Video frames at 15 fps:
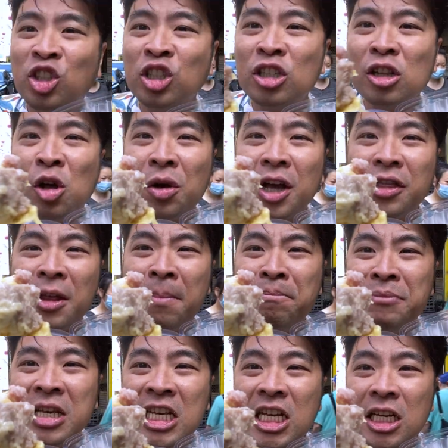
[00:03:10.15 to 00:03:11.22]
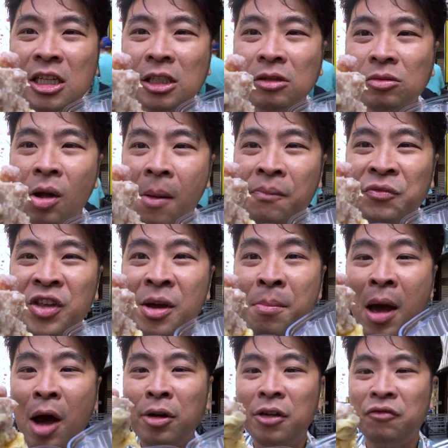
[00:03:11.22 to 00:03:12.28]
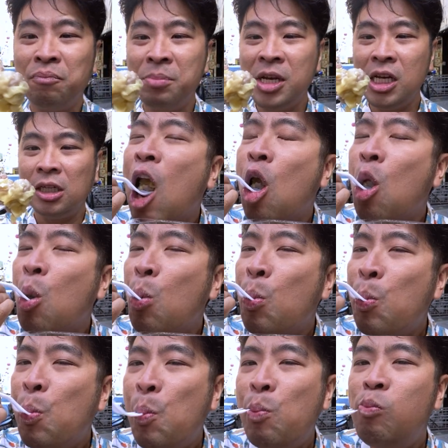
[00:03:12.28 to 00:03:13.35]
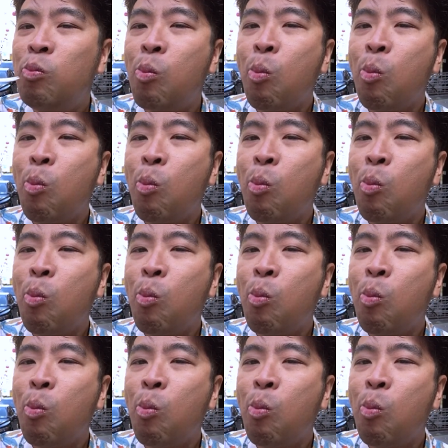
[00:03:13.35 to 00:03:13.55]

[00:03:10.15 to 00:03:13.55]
Just look at the meat, the amount of meat. Mm.